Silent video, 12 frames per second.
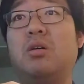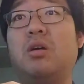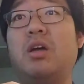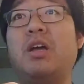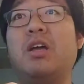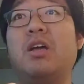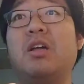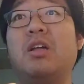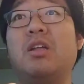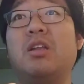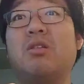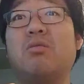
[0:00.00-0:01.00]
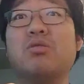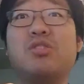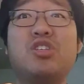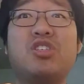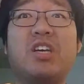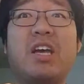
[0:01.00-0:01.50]
And
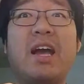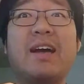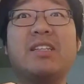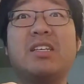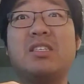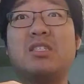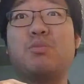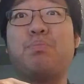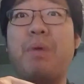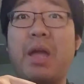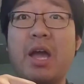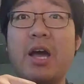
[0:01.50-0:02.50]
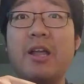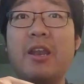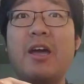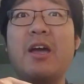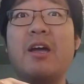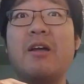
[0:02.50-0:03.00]
OCG had this ban,
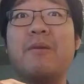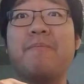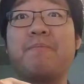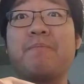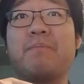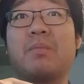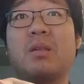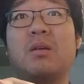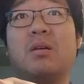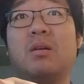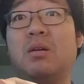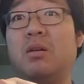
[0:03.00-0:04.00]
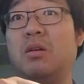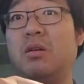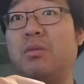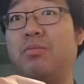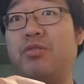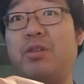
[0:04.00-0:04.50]
and
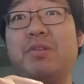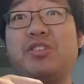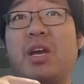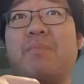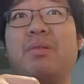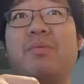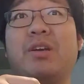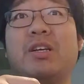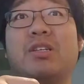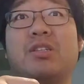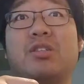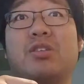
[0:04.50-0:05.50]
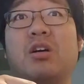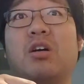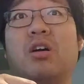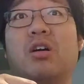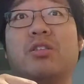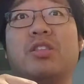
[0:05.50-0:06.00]
pretty much everybody
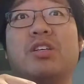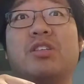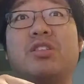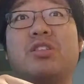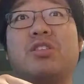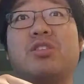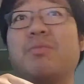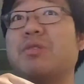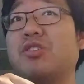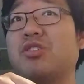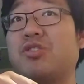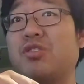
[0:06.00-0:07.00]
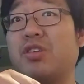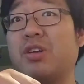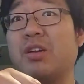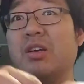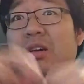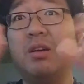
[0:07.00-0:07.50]
saw this Summon
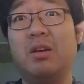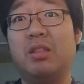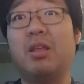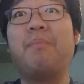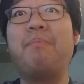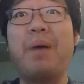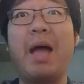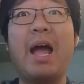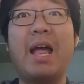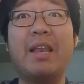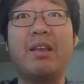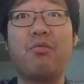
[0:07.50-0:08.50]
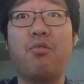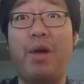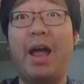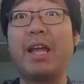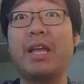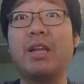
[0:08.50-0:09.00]
Sorcerer, the
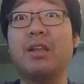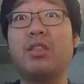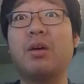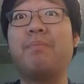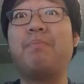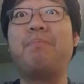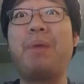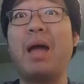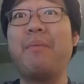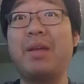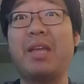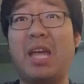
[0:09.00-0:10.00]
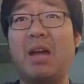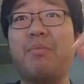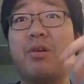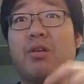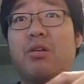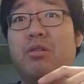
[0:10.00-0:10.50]
bandwagon, the Bamming
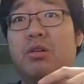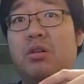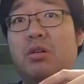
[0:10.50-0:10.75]
Hammer.